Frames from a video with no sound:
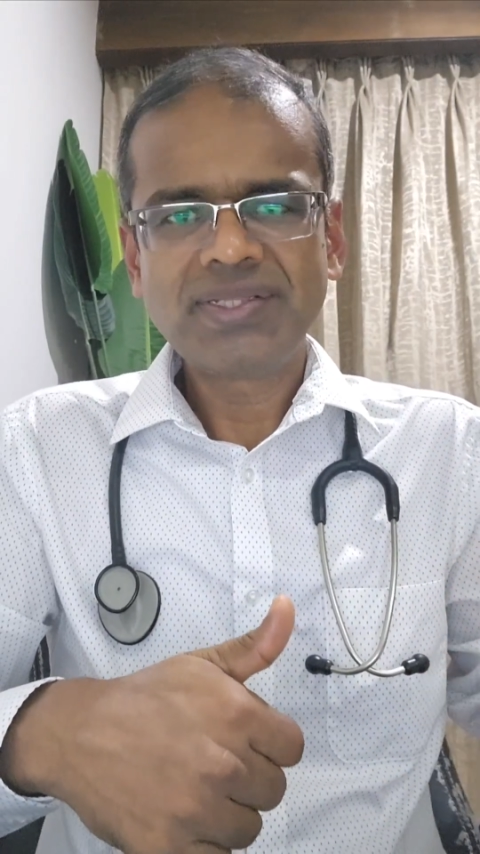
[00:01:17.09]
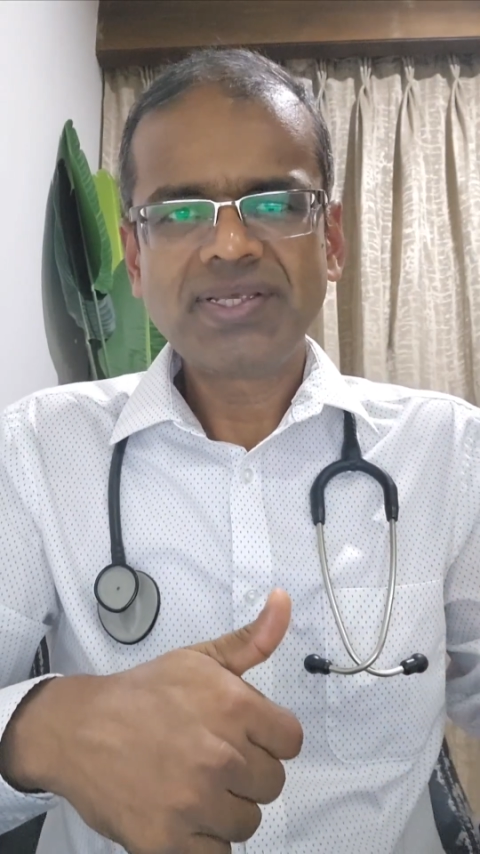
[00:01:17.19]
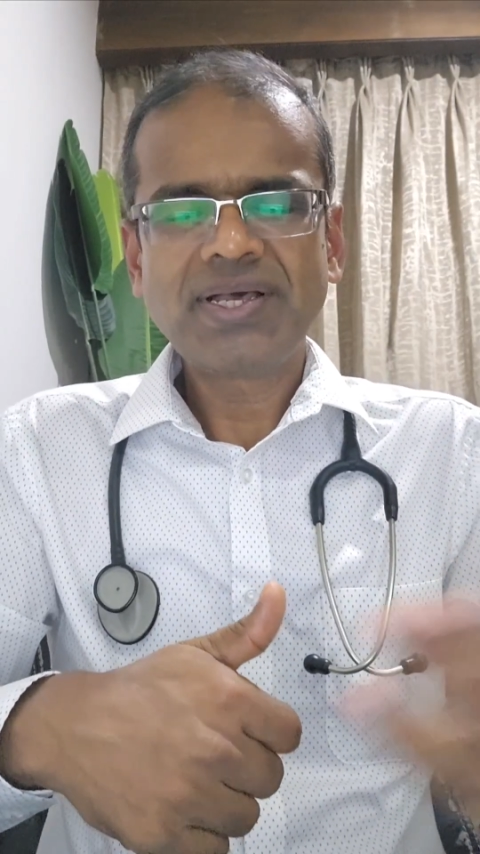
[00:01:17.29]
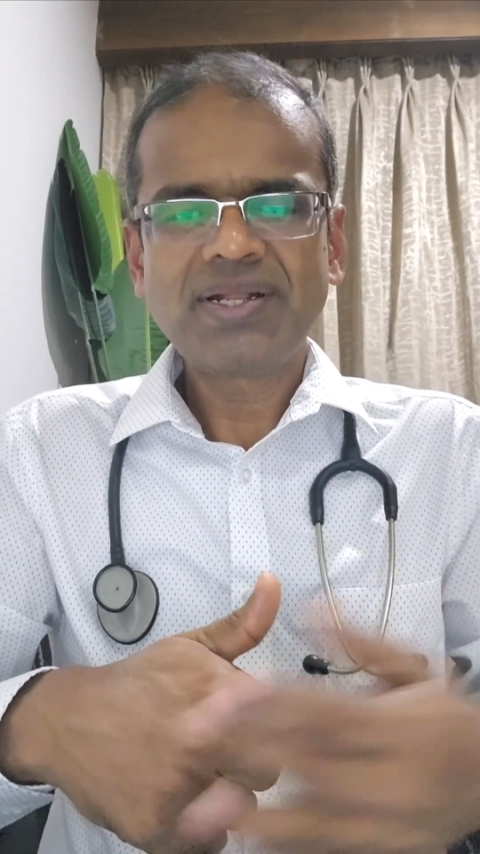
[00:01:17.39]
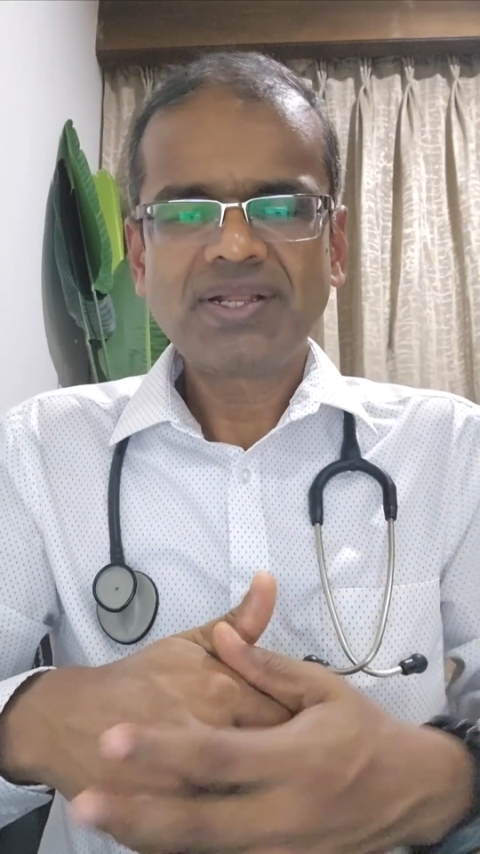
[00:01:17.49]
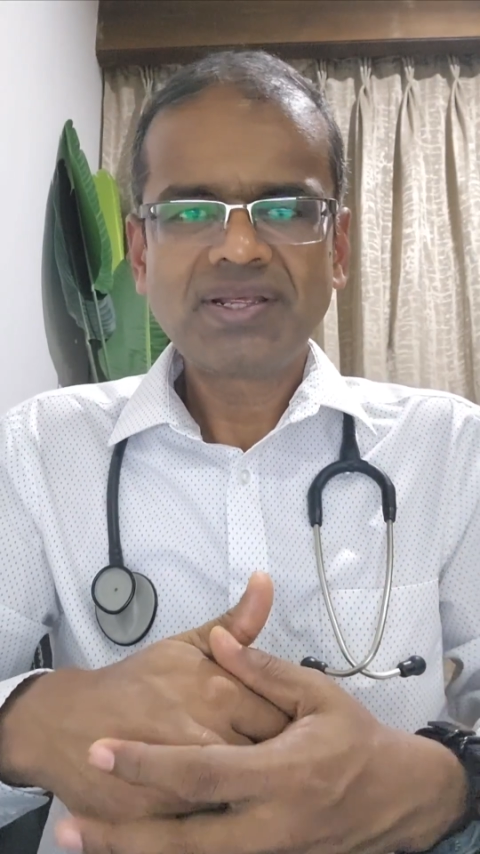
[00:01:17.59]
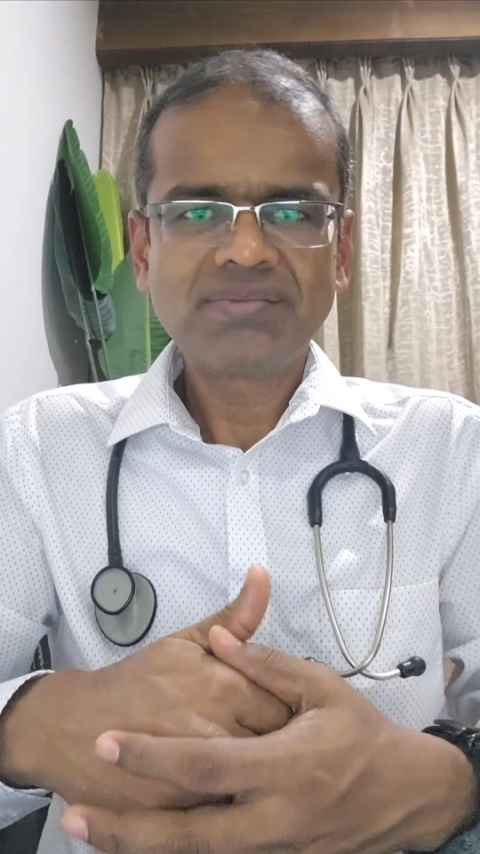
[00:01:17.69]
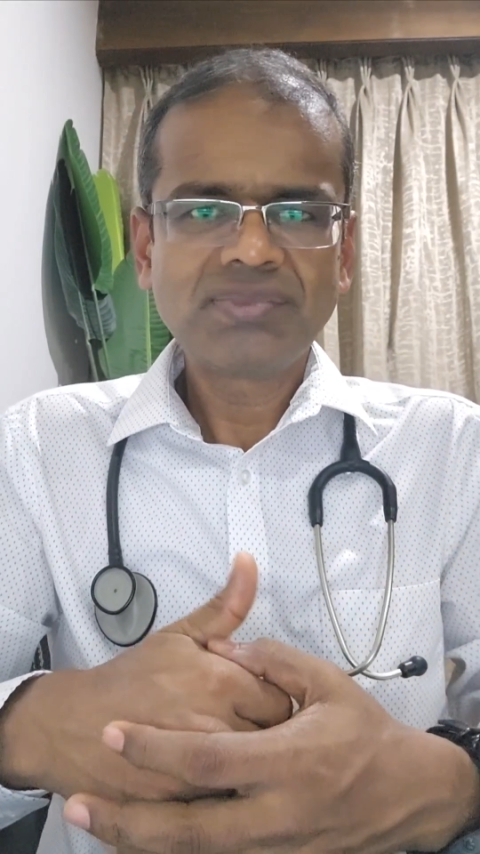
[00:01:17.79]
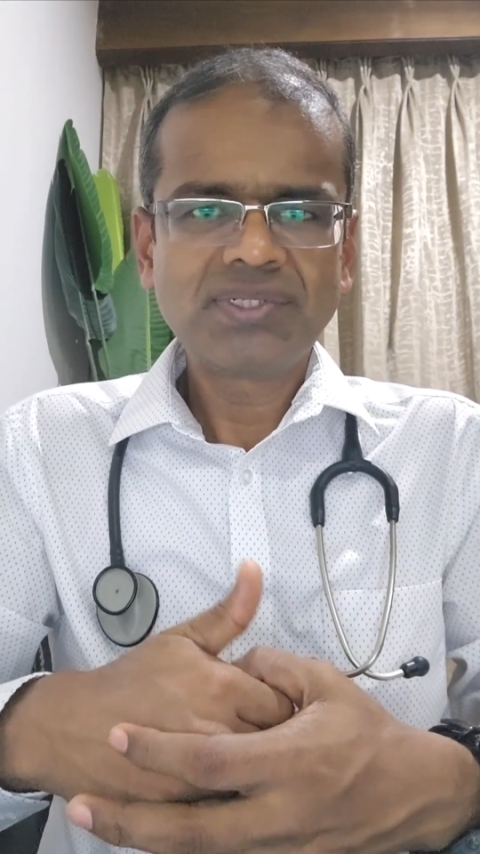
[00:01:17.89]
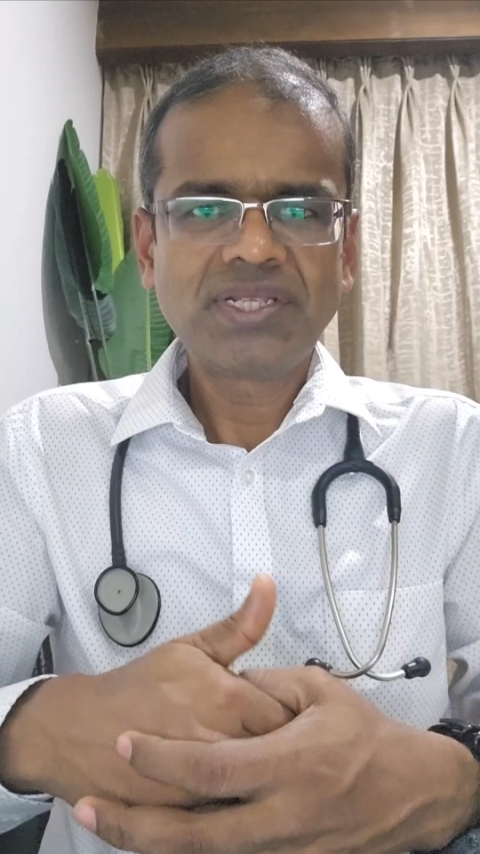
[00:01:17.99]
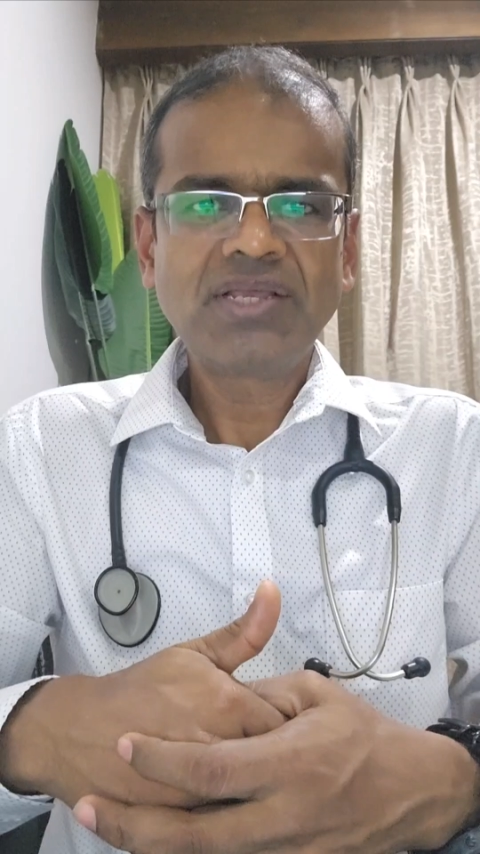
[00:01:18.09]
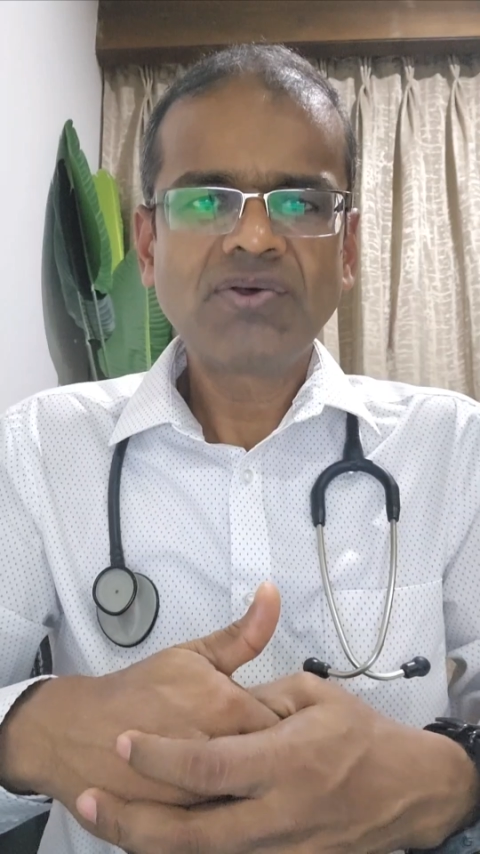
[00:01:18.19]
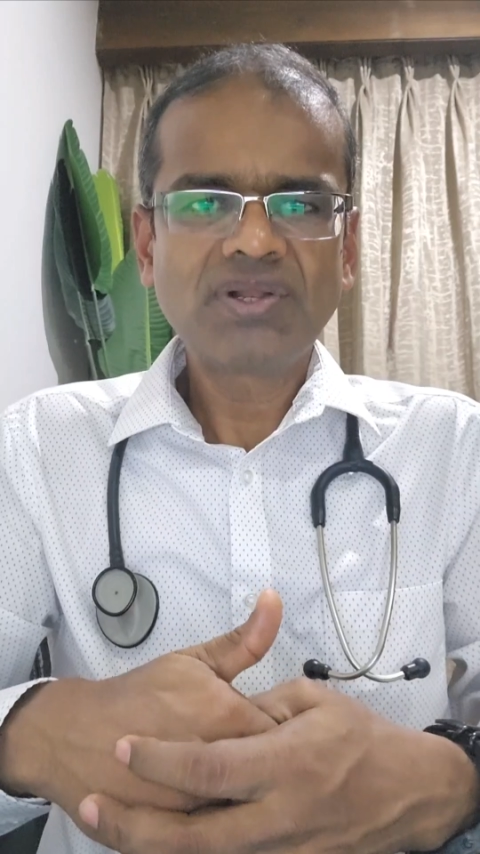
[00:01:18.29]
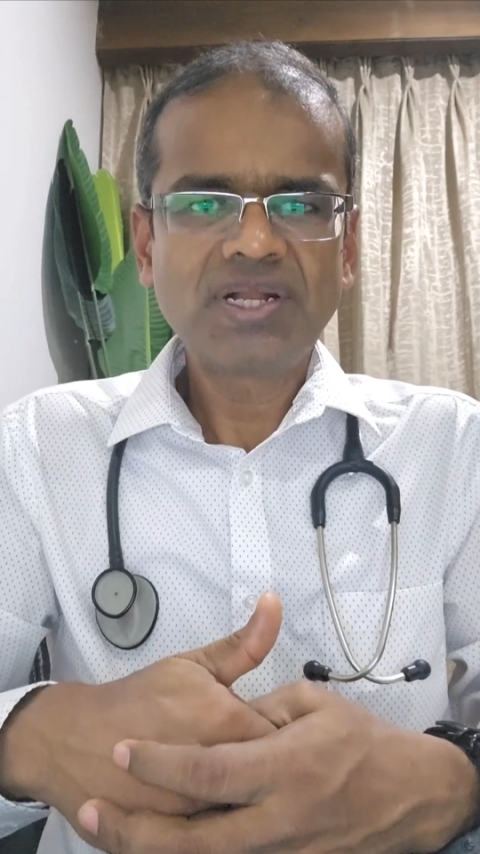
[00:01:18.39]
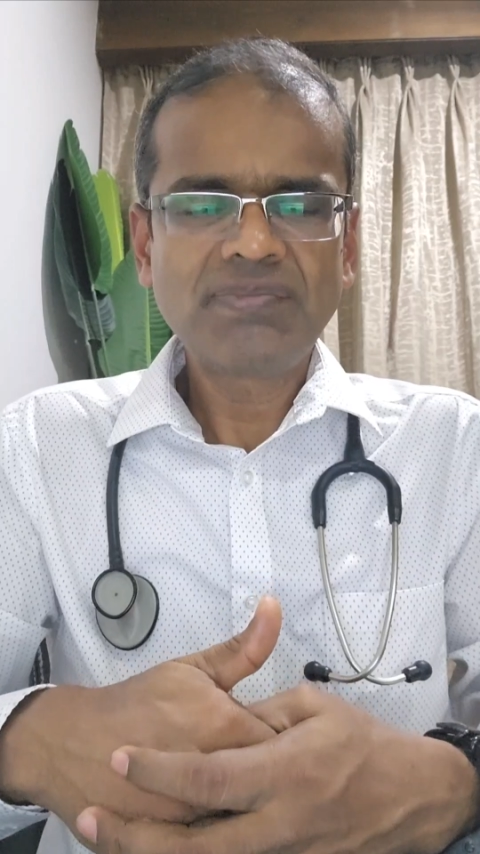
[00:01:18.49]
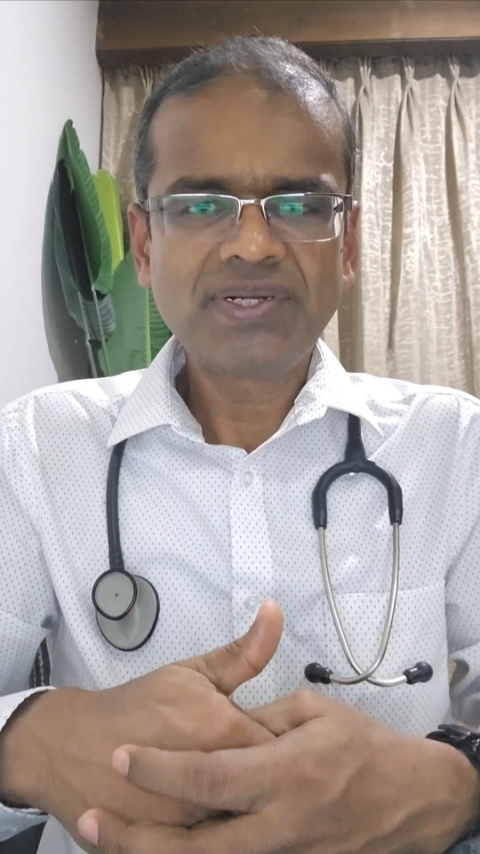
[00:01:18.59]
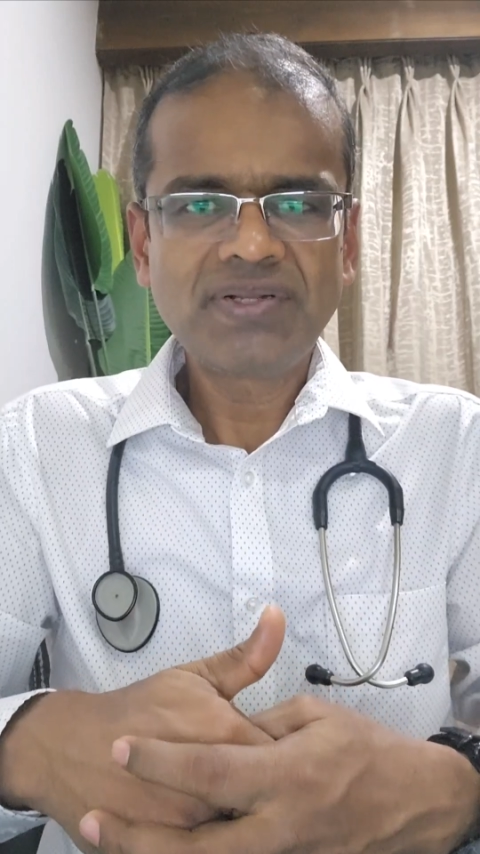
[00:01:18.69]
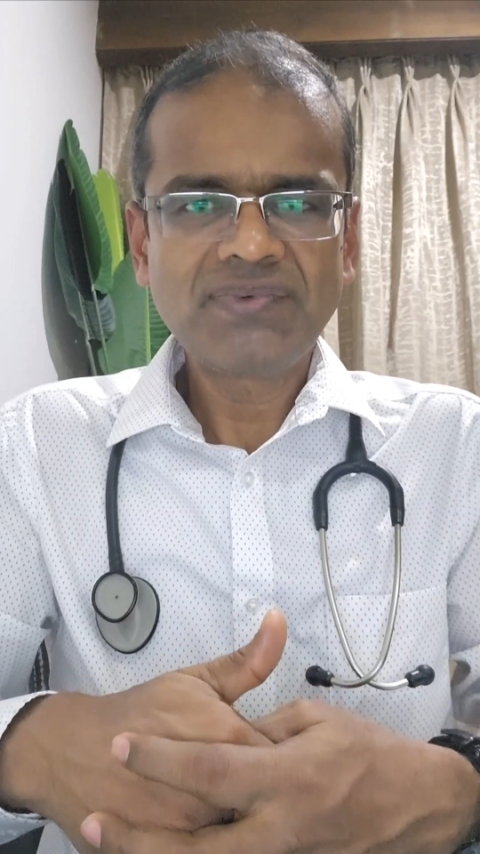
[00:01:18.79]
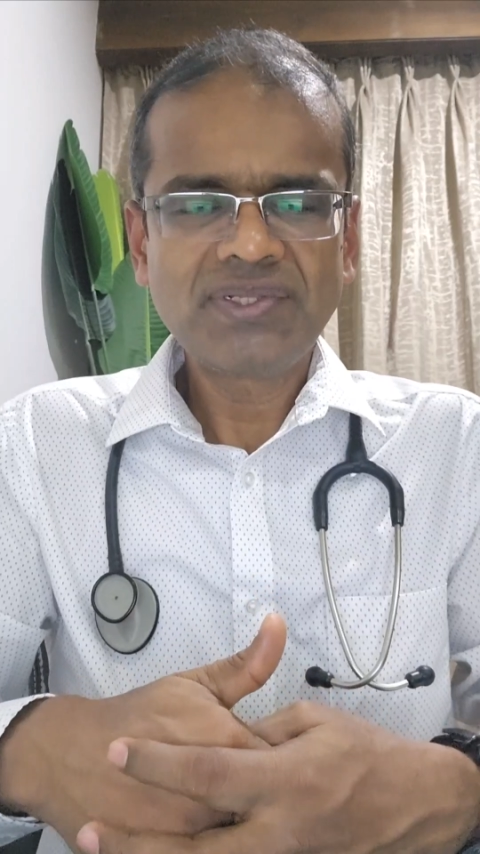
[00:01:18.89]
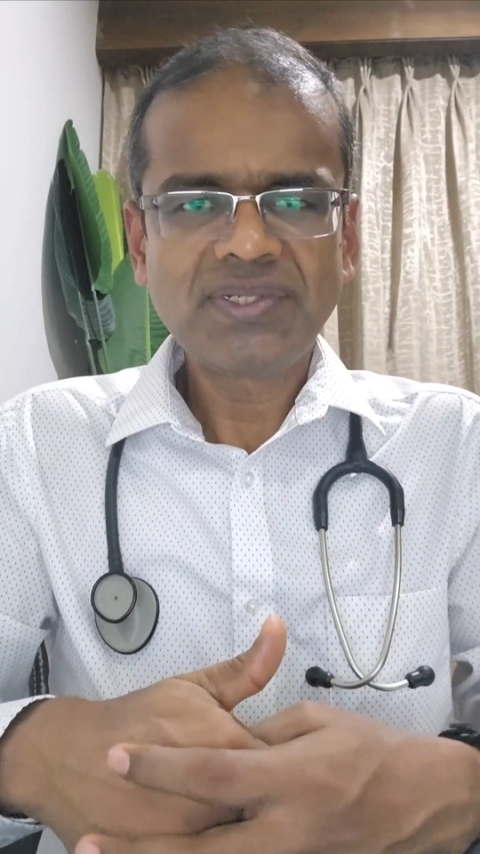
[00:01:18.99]
they are they correlate
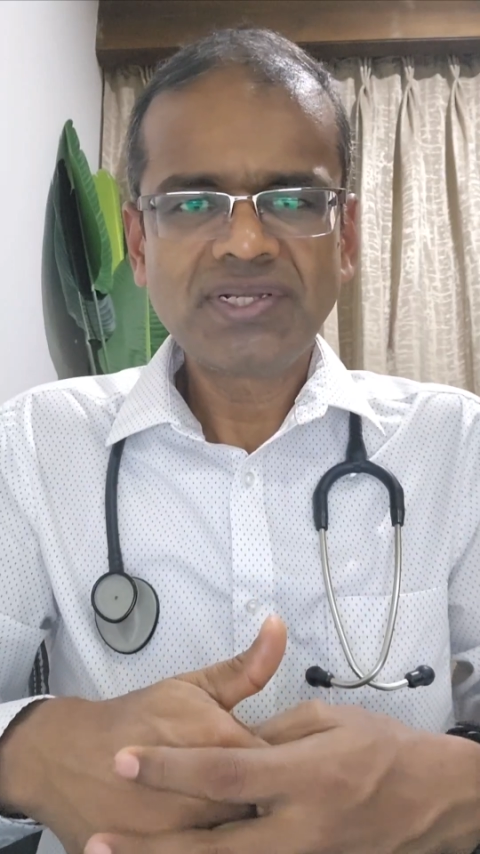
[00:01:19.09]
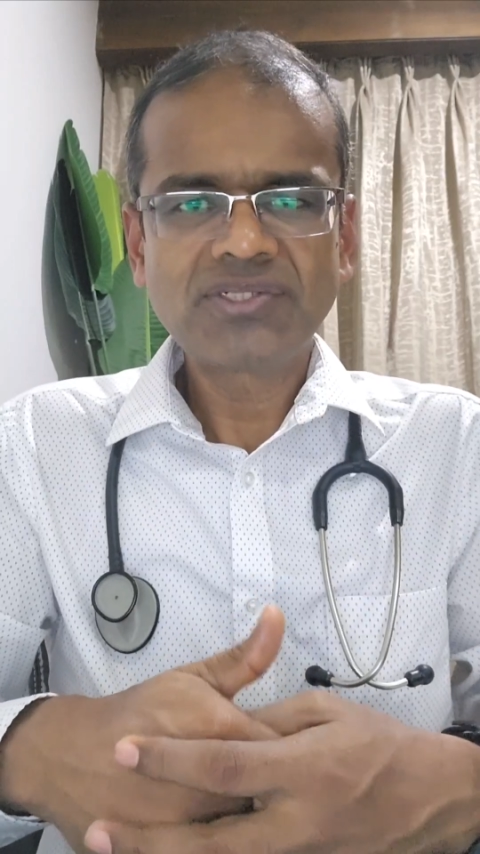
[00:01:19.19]
better with the